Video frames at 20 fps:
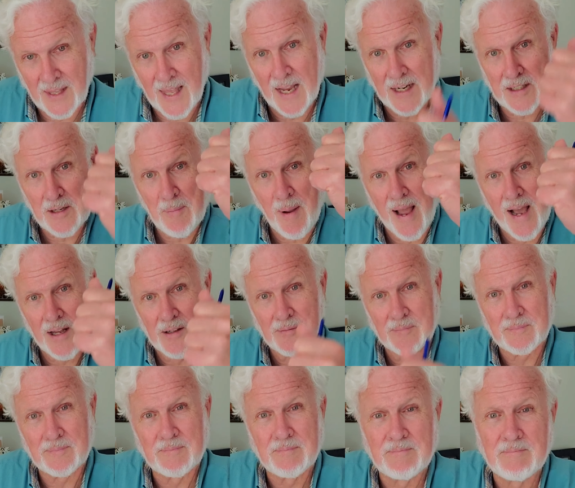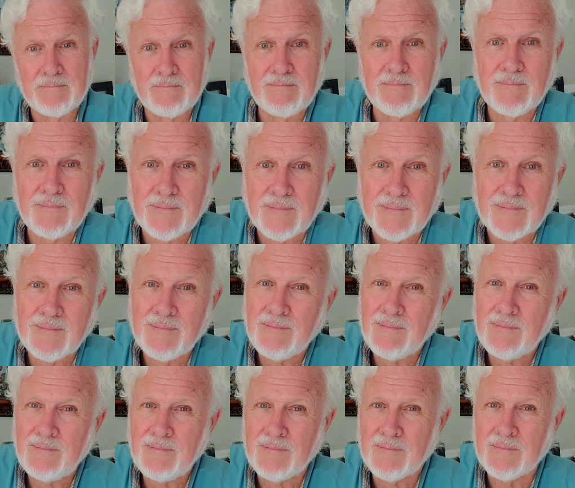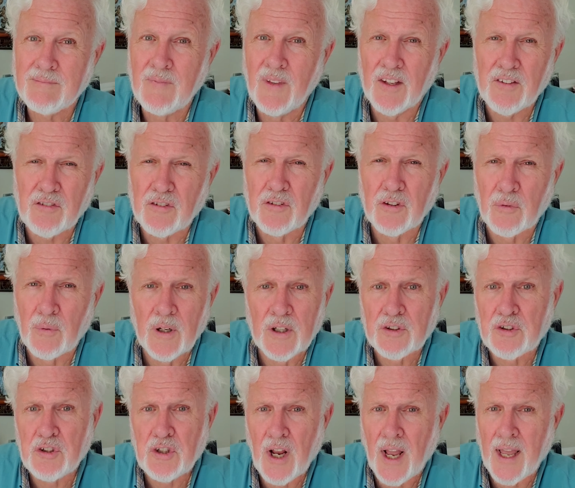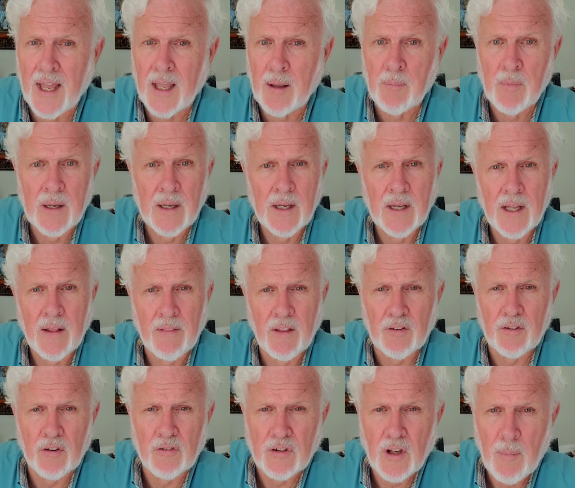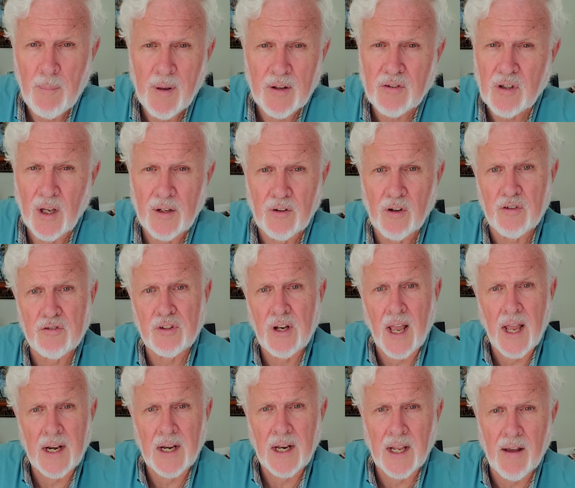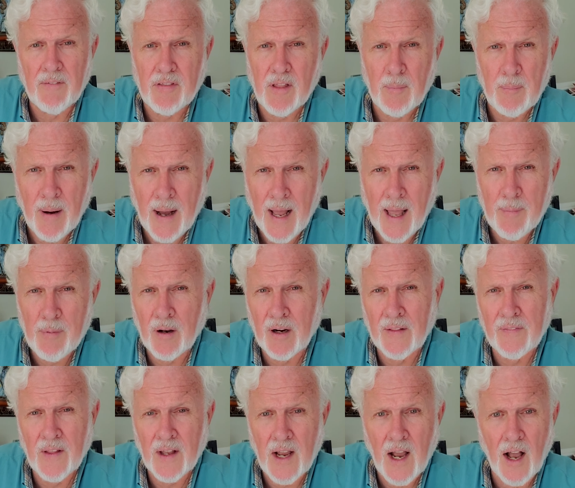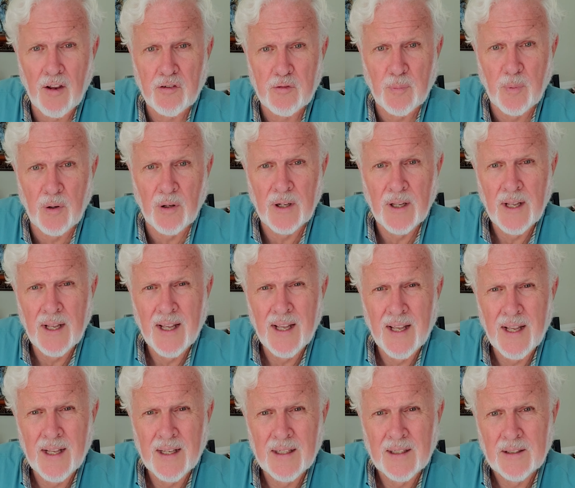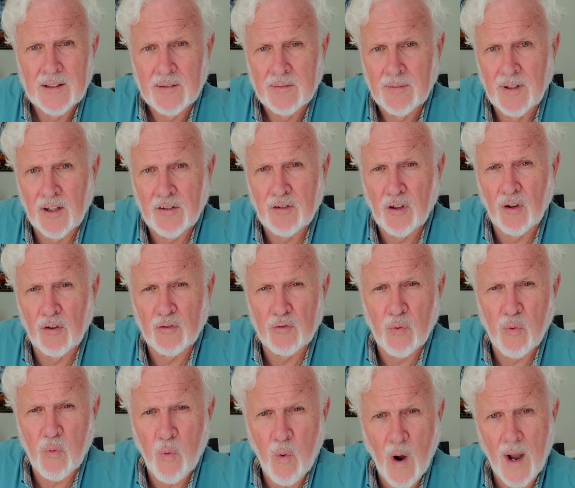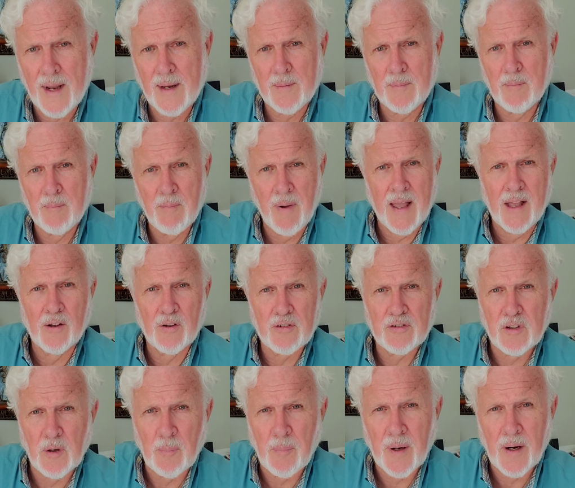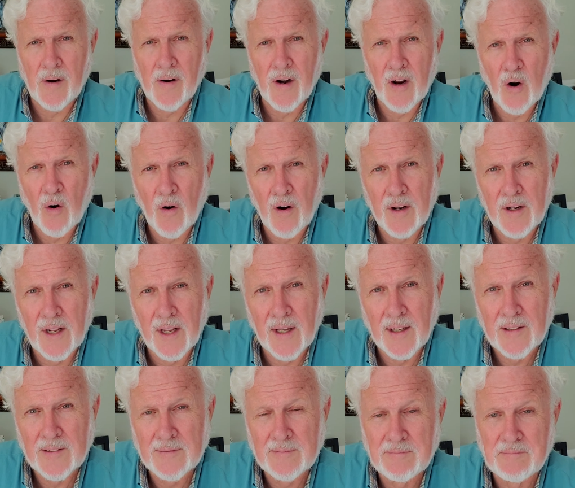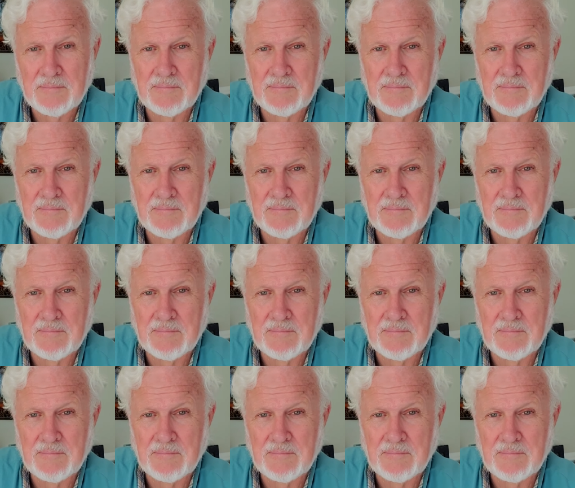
Kicked them out. This is a real shame. This is a misunderstanding of the Bible and the gospel. This is white male superiority.